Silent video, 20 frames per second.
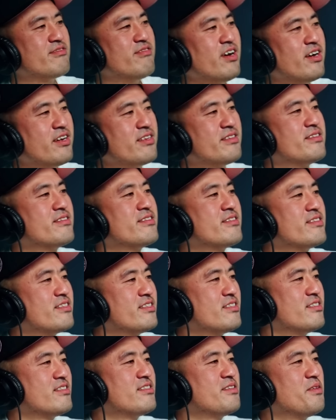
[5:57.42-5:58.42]
Right,
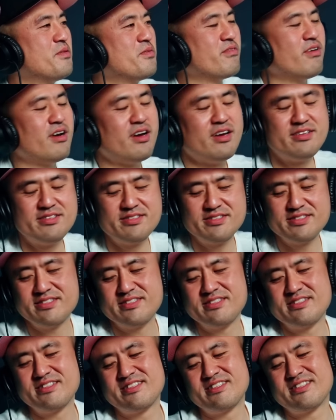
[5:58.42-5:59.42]
right.
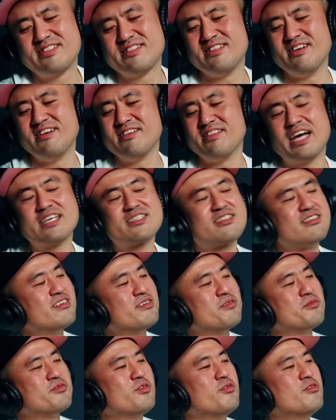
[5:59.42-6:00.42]
No, that's
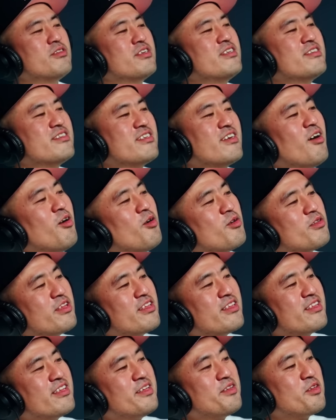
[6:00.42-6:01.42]
good, Doolie. Yo,
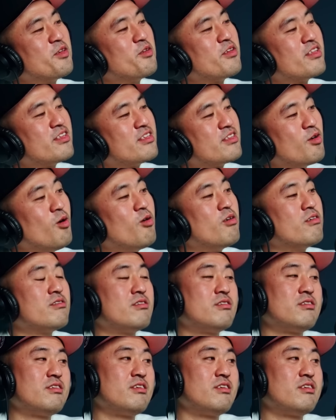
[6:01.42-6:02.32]
you don't